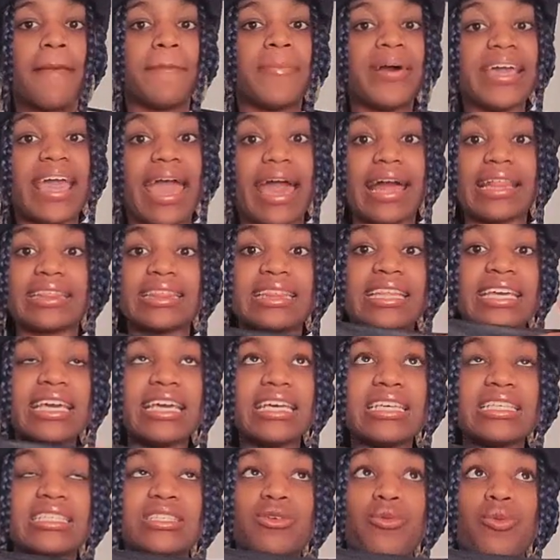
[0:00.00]
But yeah,
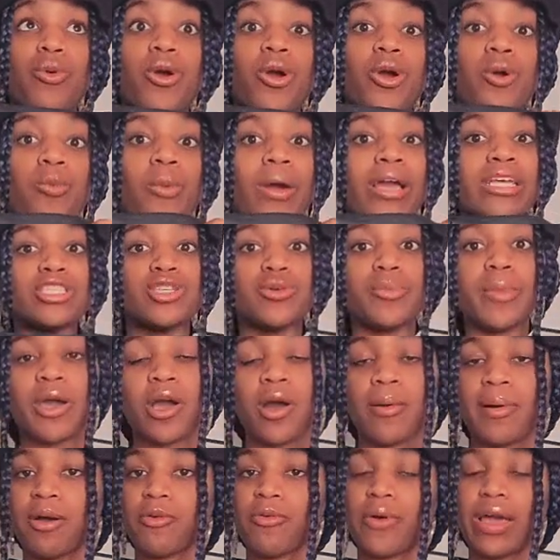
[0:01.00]
these were way too
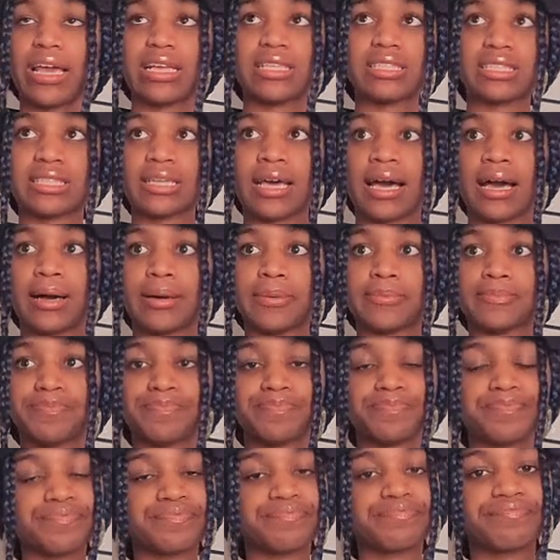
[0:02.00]
big on my waist. Um,
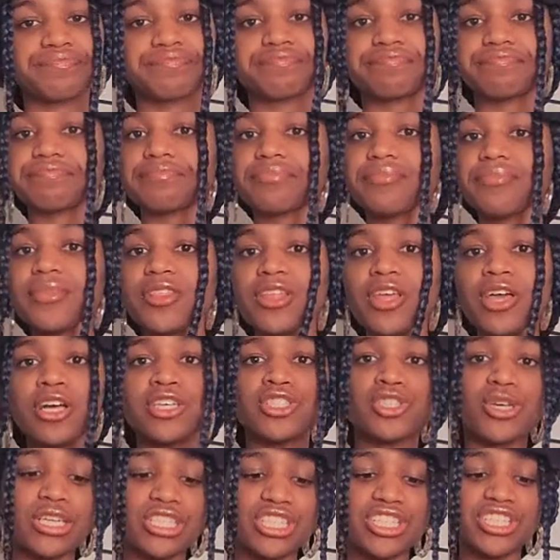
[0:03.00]

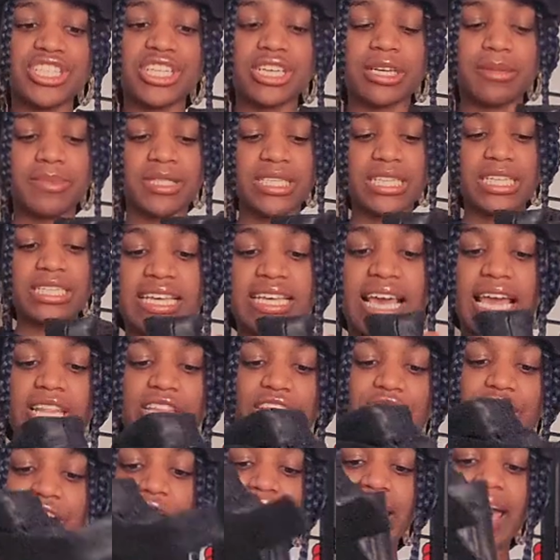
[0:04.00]
so I just took them
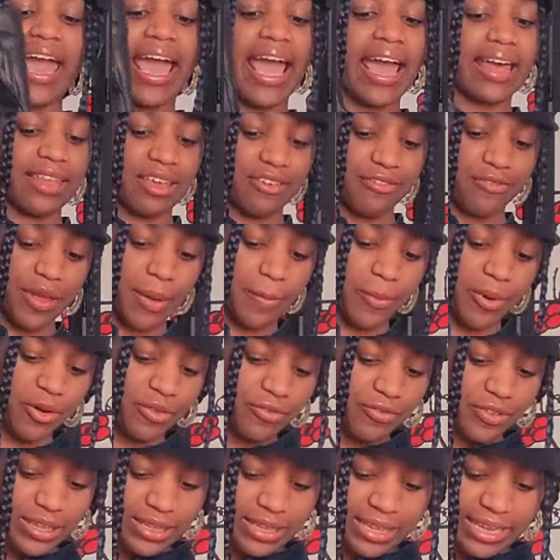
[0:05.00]
tailor and they fit
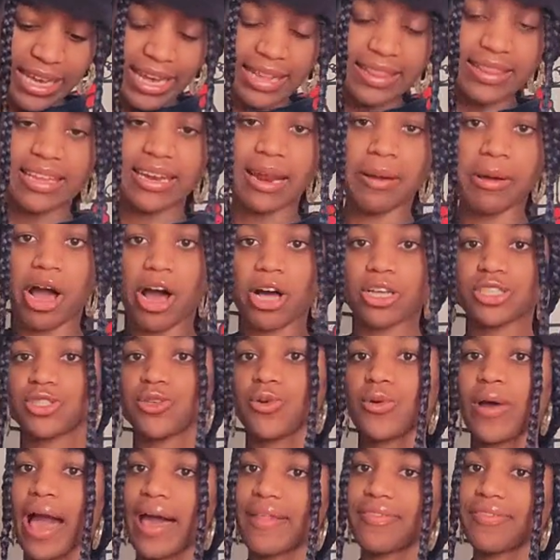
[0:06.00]
perfectly. And then I
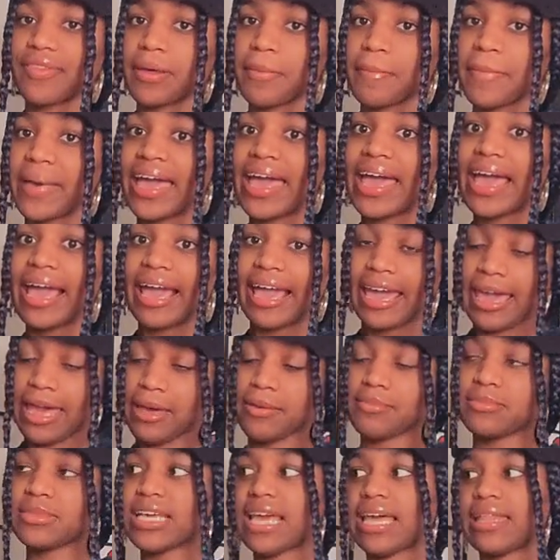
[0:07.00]
also got them
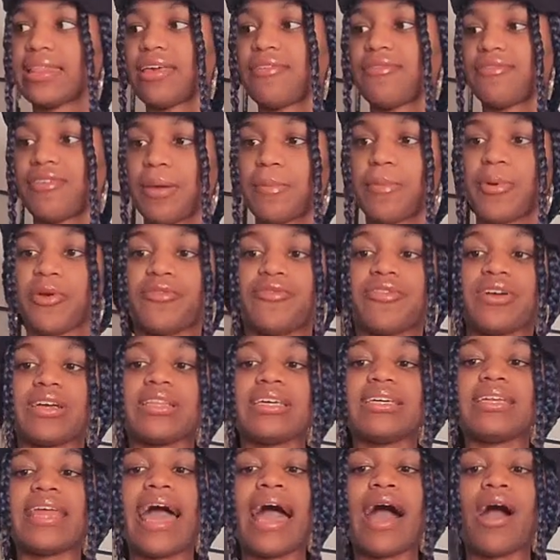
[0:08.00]
hemmed and they fit
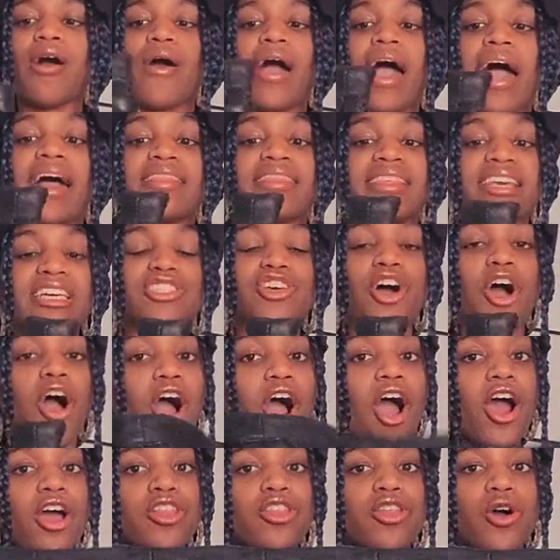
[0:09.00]
perfectly now. These
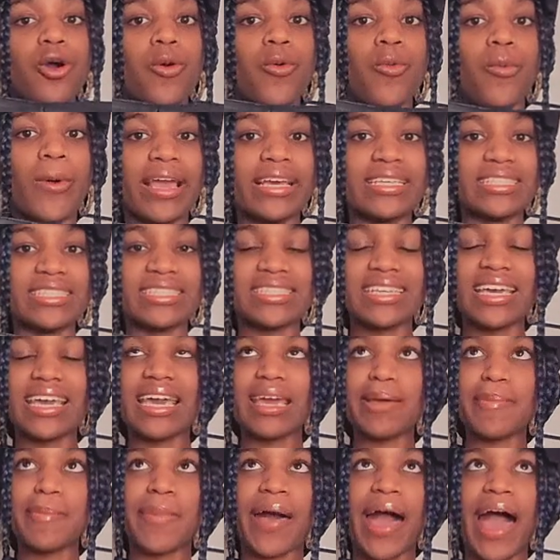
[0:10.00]
are low
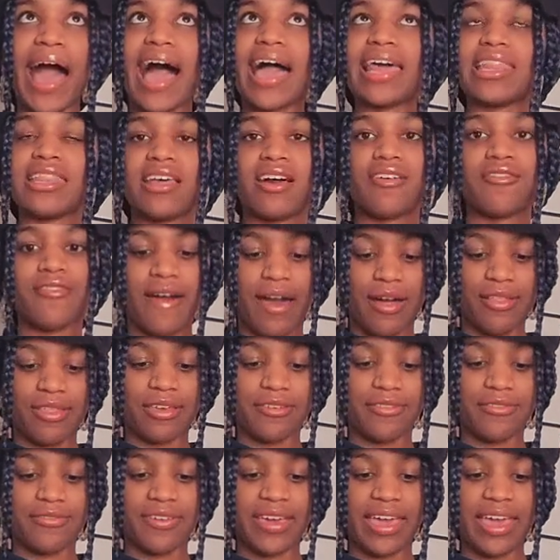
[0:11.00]
waisted, but I love how
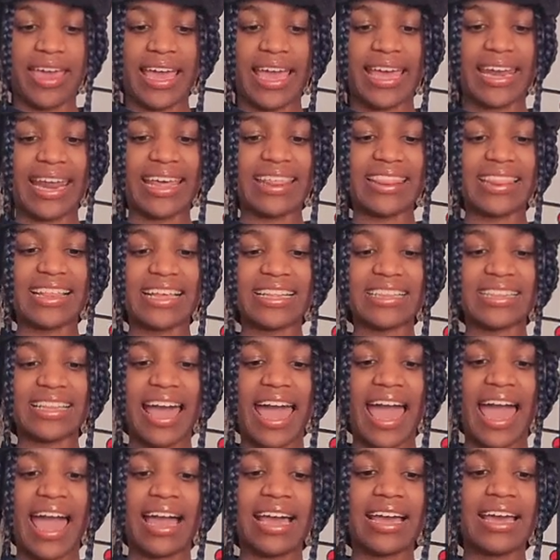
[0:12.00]
they fit. And I think
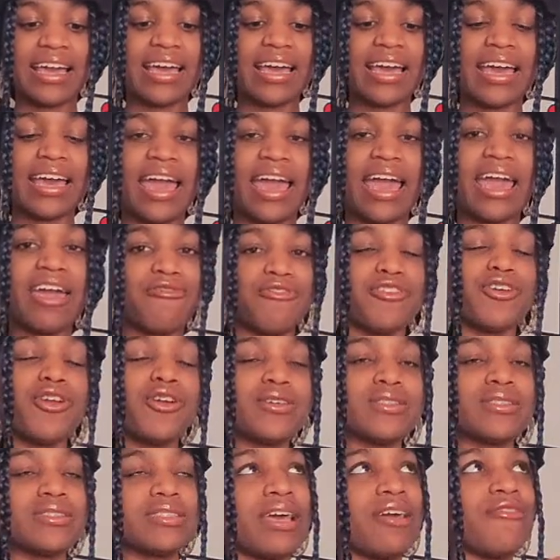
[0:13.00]
that if you
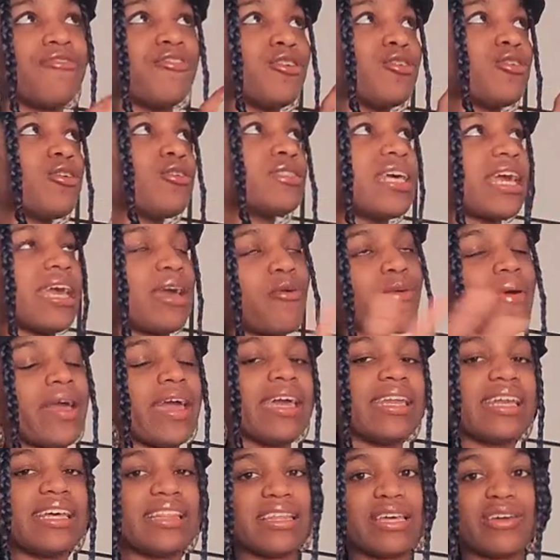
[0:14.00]
don't if you don't take away
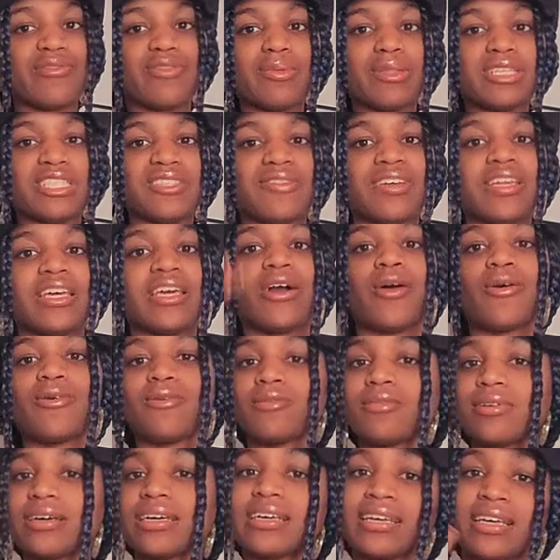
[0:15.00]
anything from this
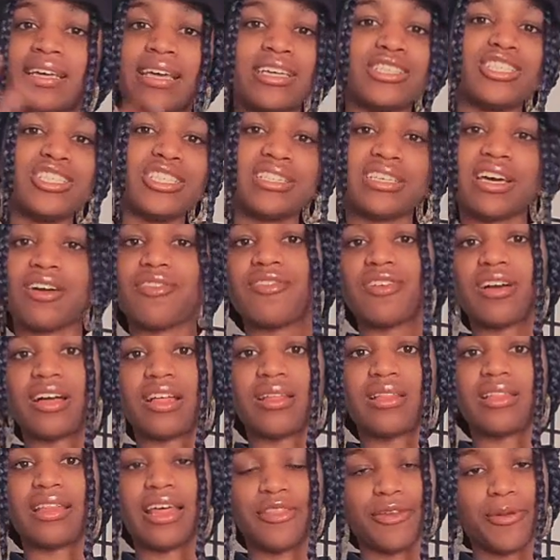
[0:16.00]
video, get yourself
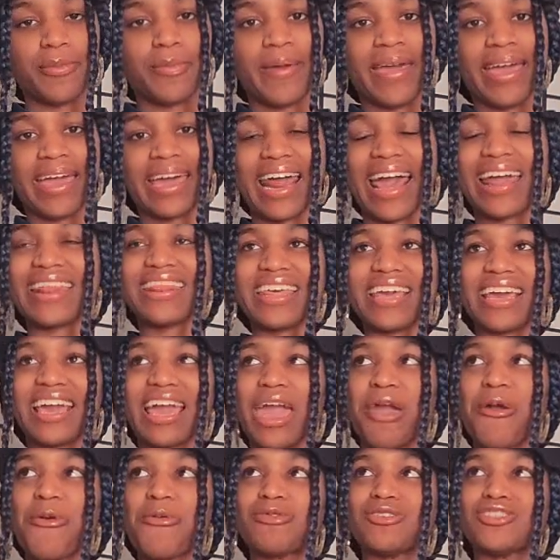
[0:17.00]
a leather pant. I think
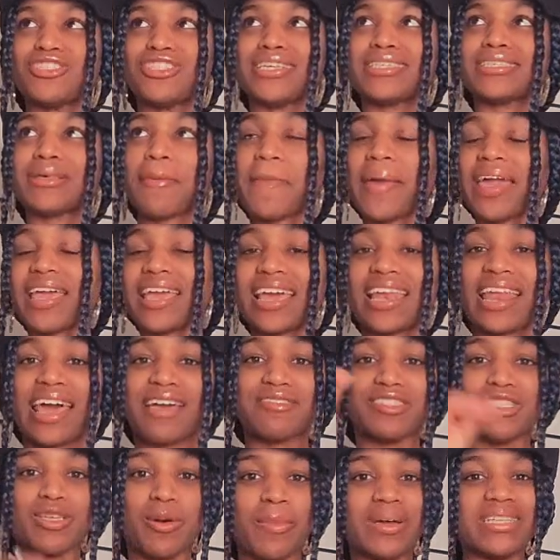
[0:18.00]
it will just make your
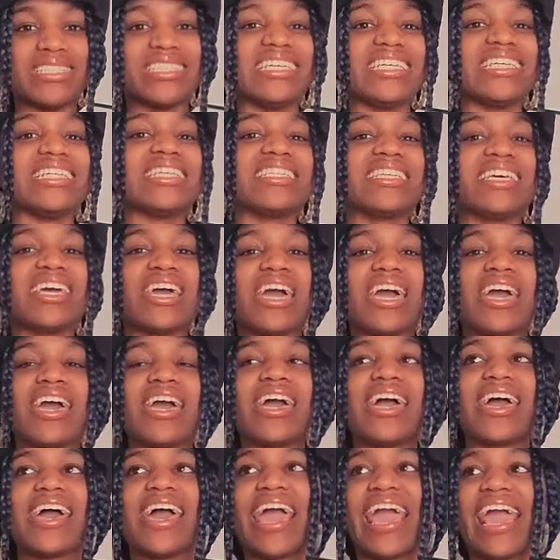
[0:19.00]
life so much easier
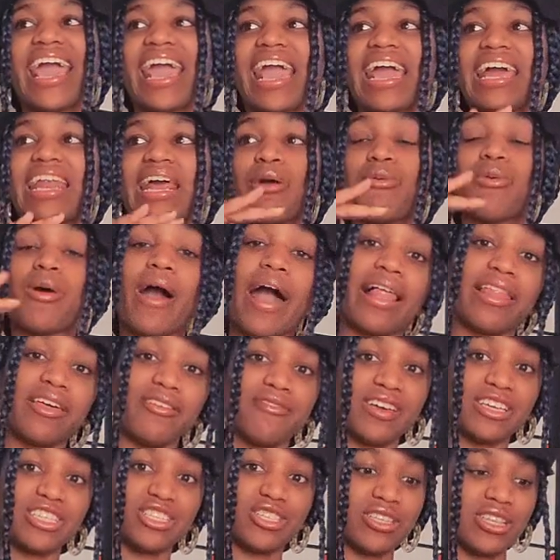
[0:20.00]
and it will
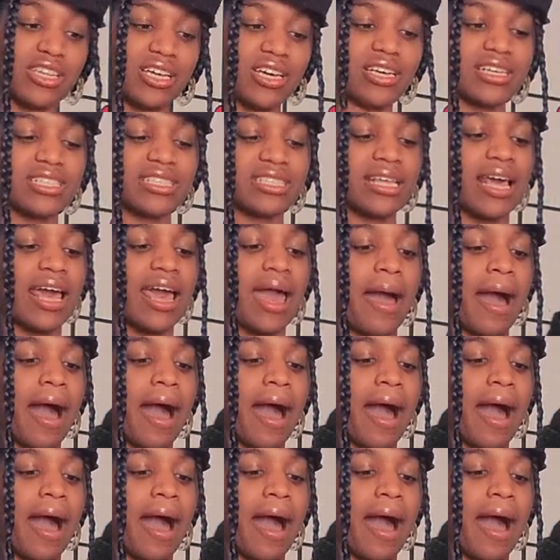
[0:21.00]
elevate your looks.